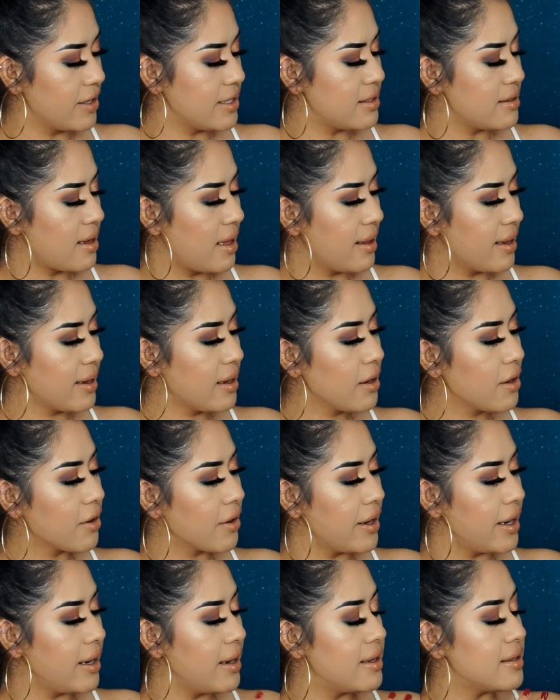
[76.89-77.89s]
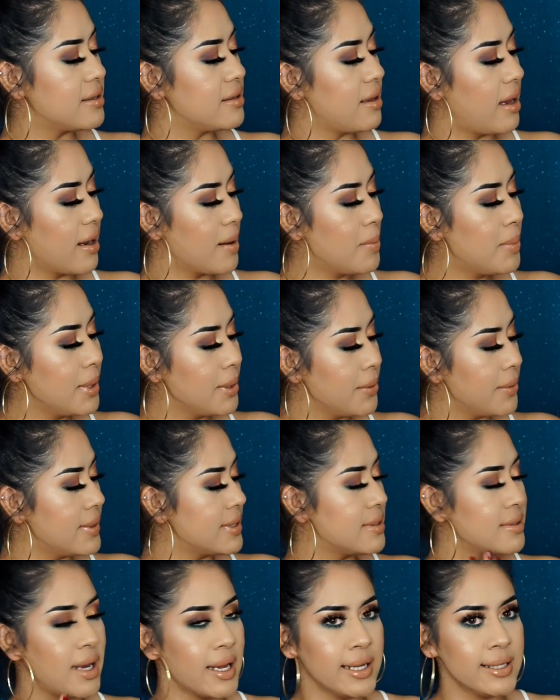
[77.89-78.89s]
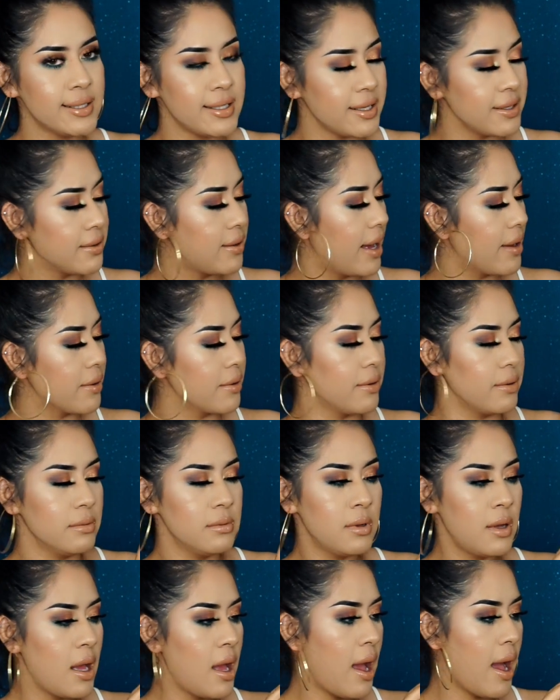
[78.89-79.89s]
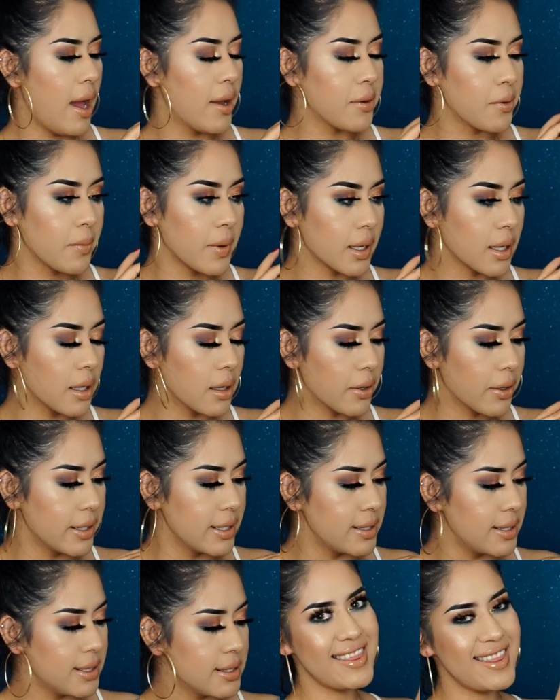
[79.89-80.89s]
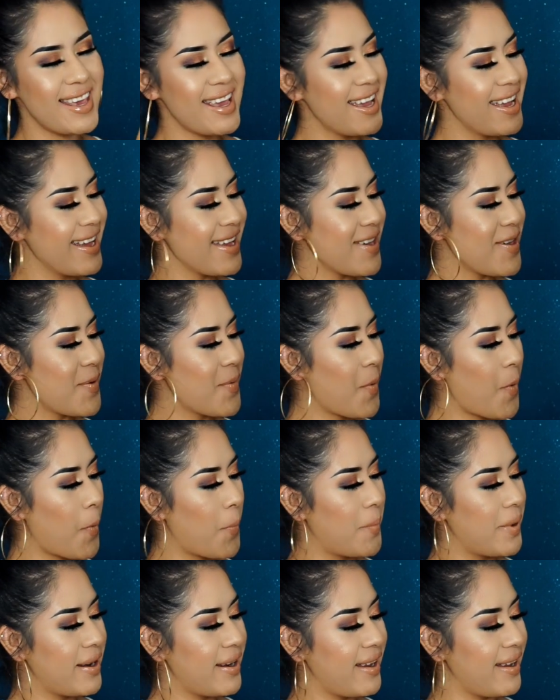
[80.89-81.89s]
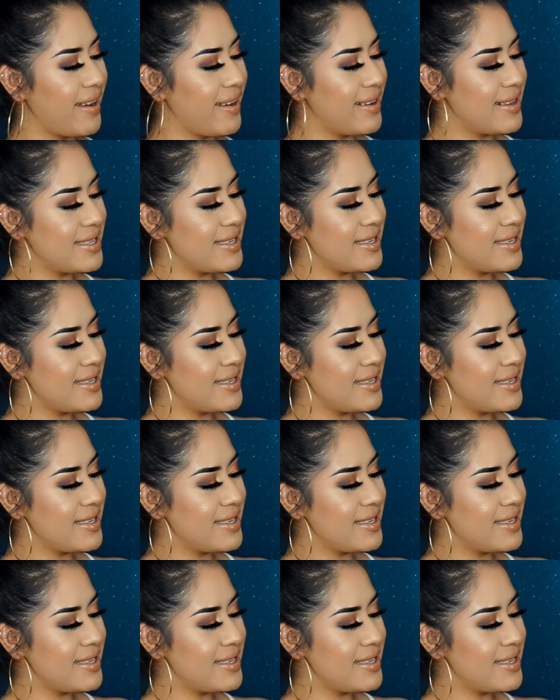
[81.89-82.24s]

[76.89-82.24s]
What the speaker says: It's not like a green, it's not a blue, it's not a teal. I don't know what color it is. Then you open it.